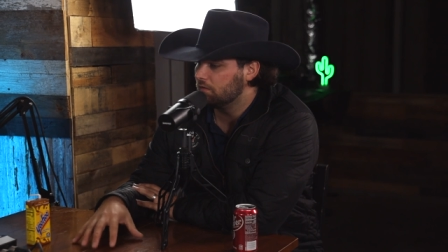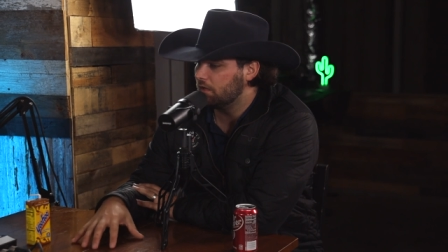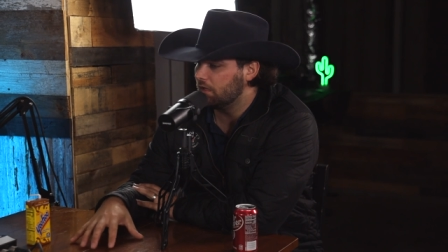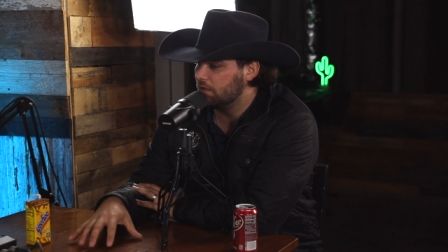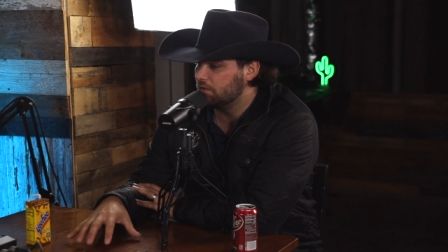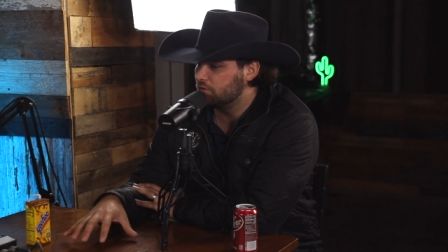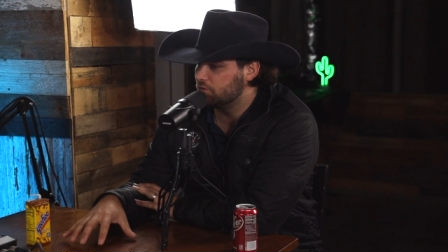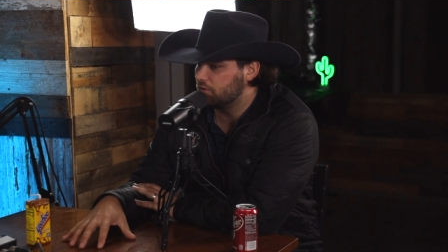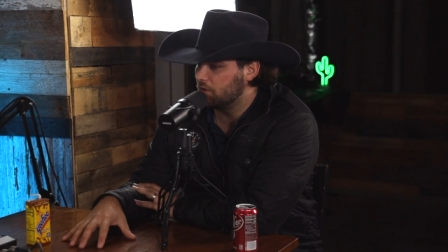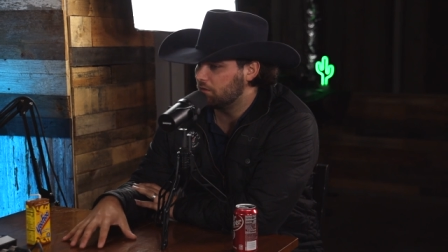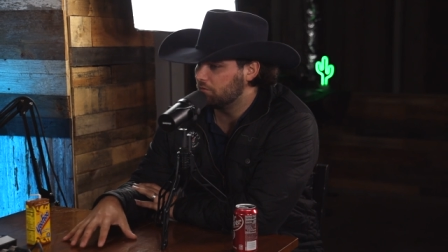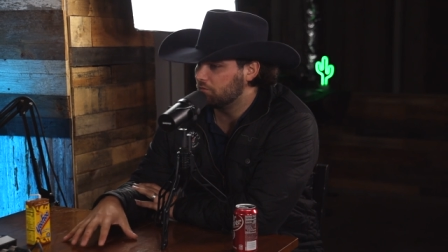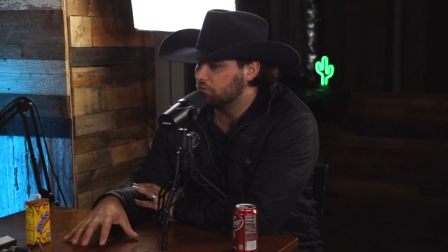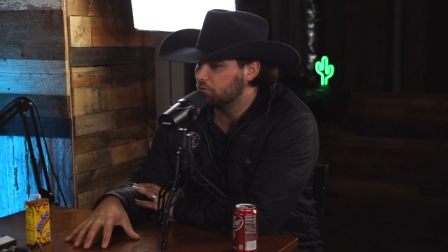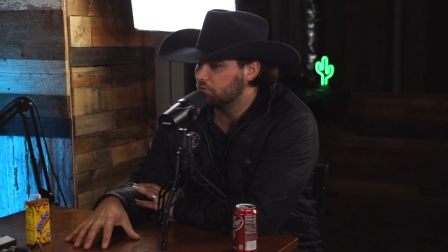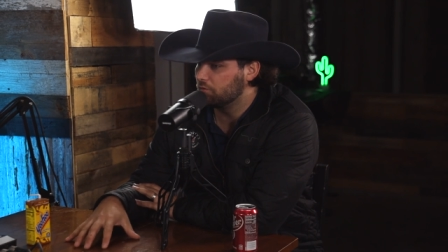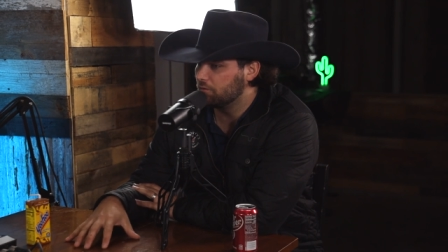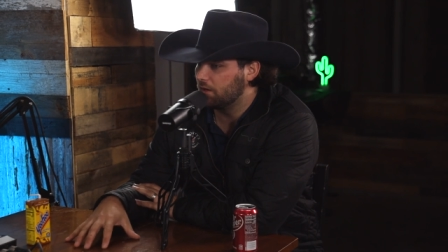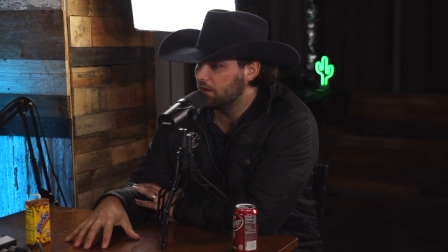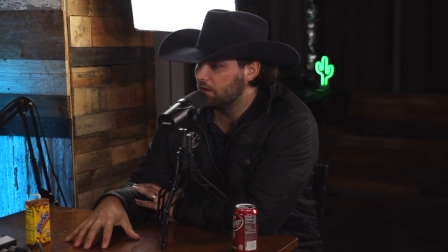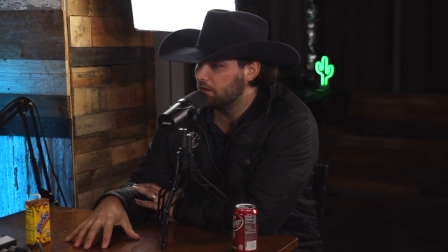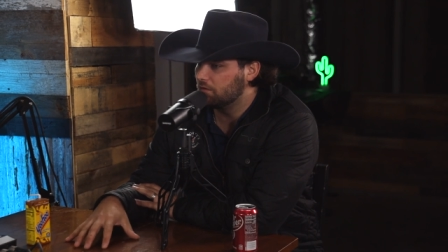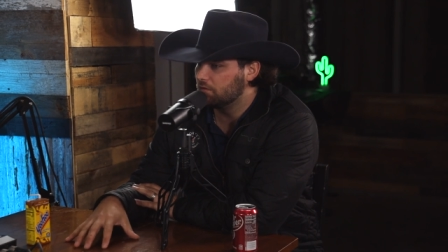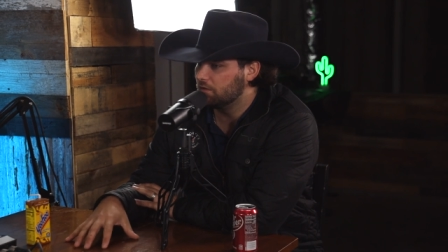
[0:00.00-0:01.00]
that travel
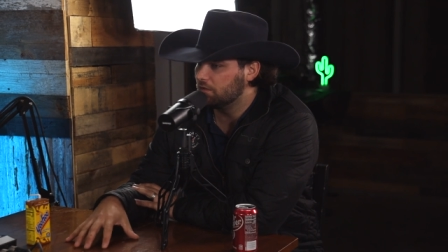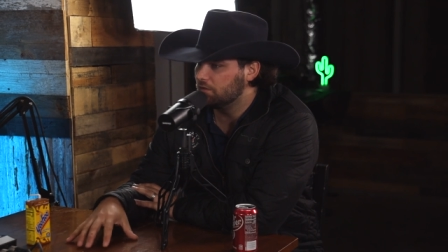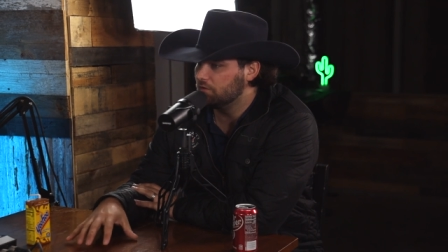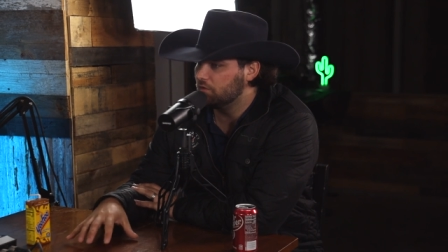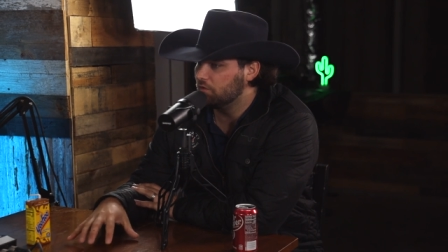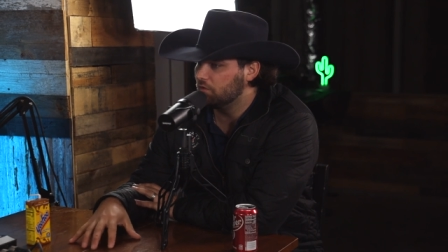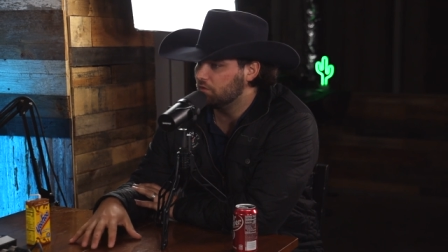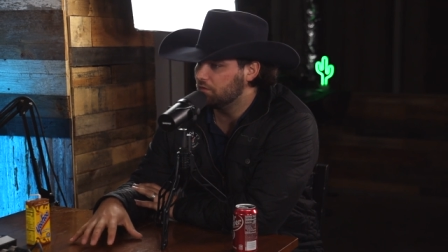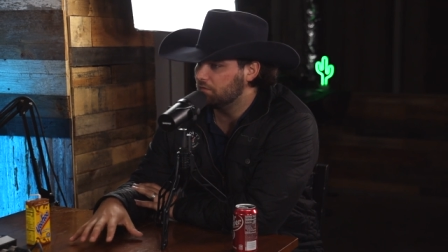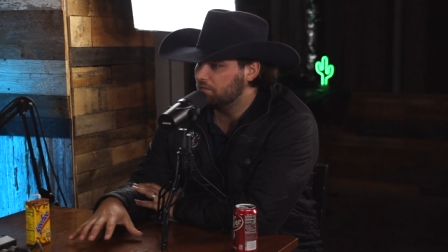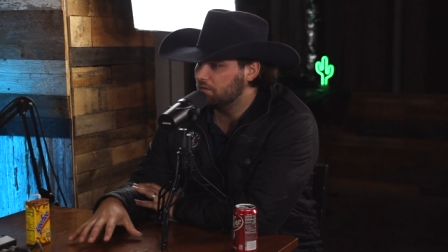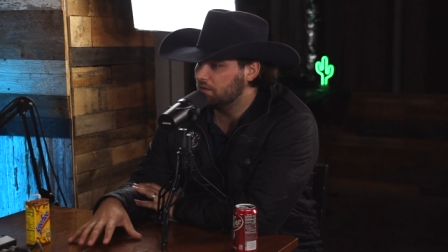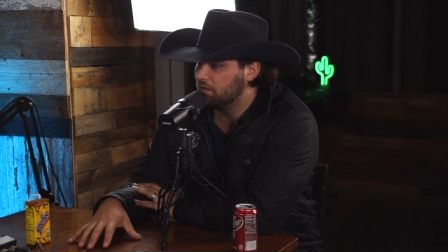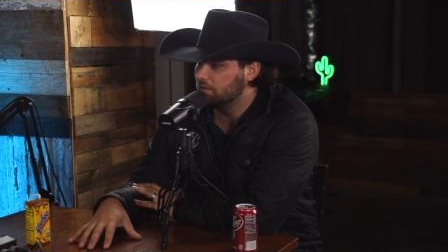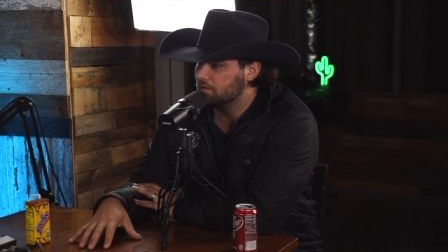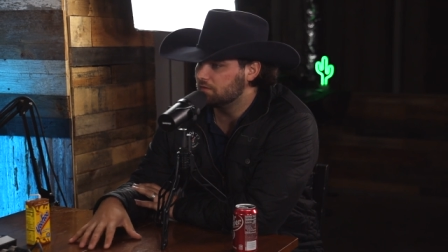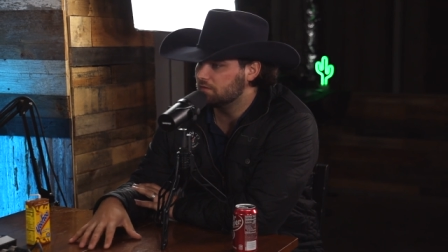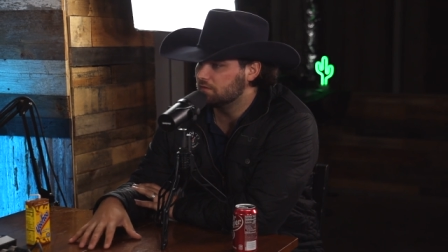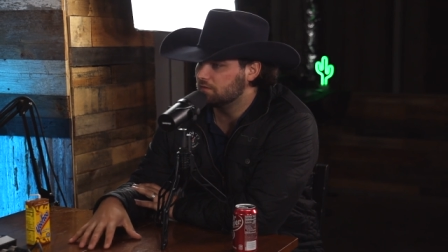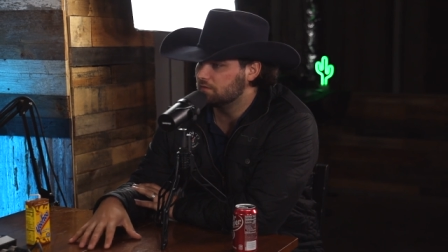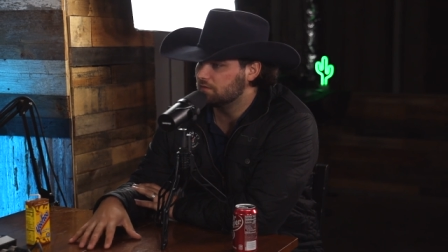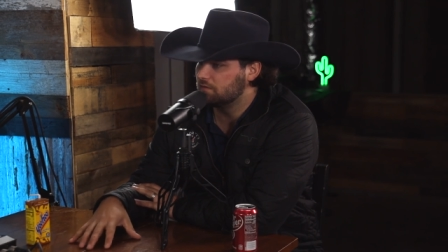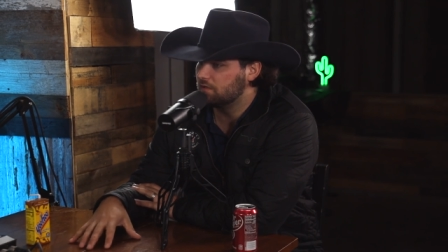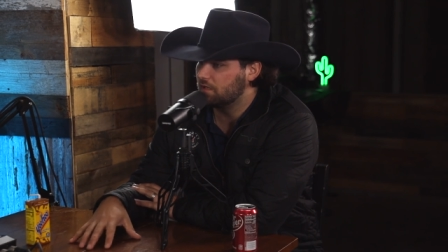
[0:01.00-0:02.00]
around and do
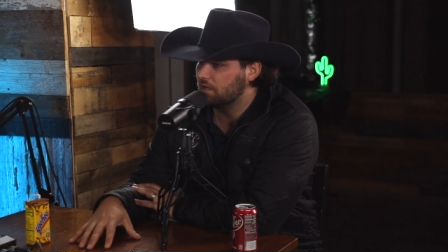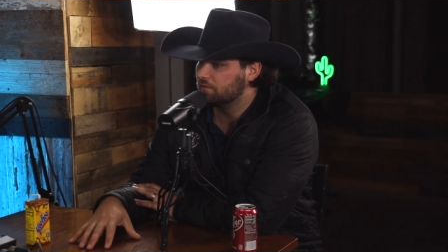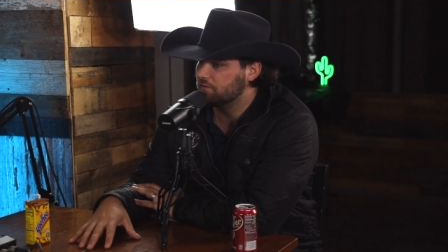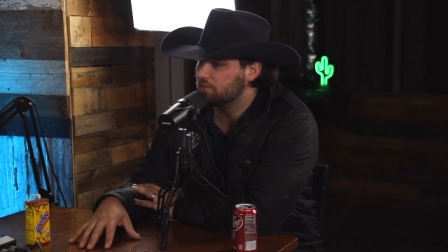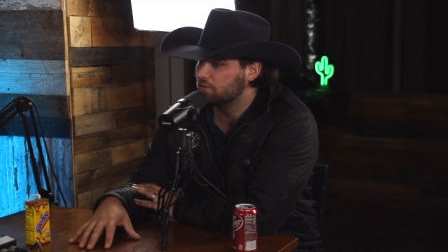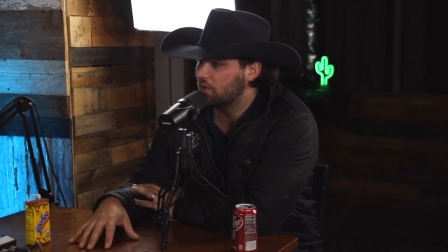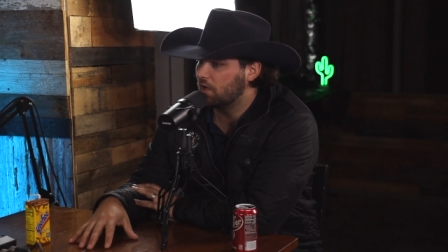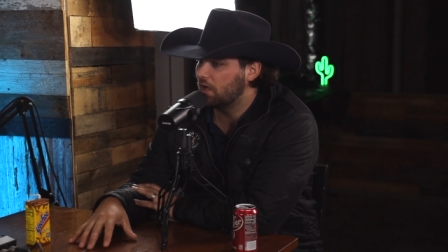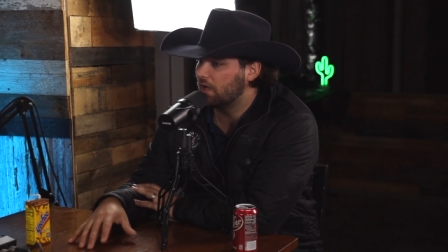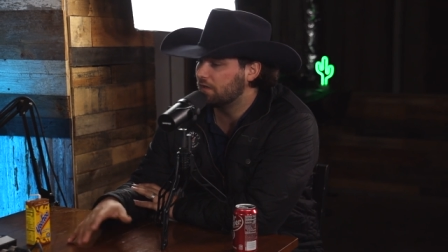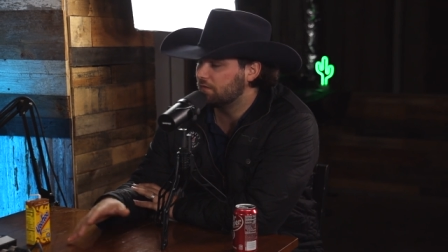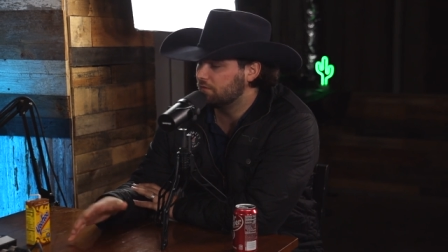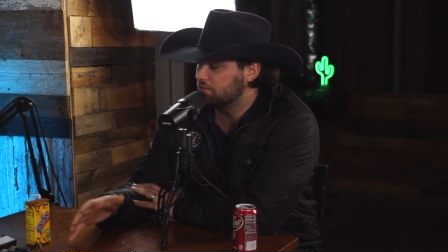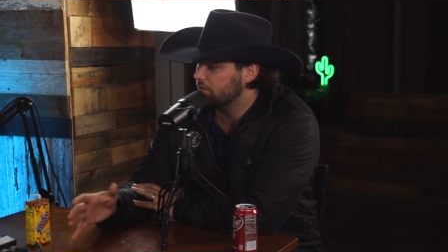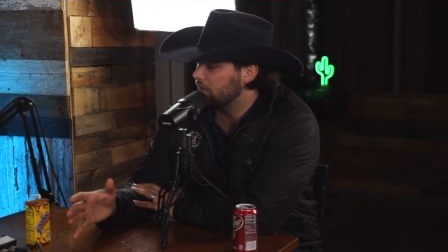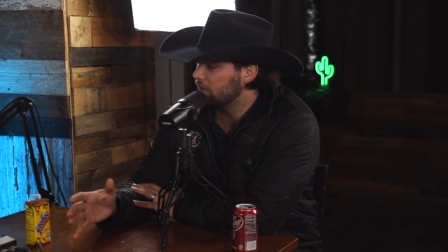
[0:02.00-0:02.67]
events and stuff. So I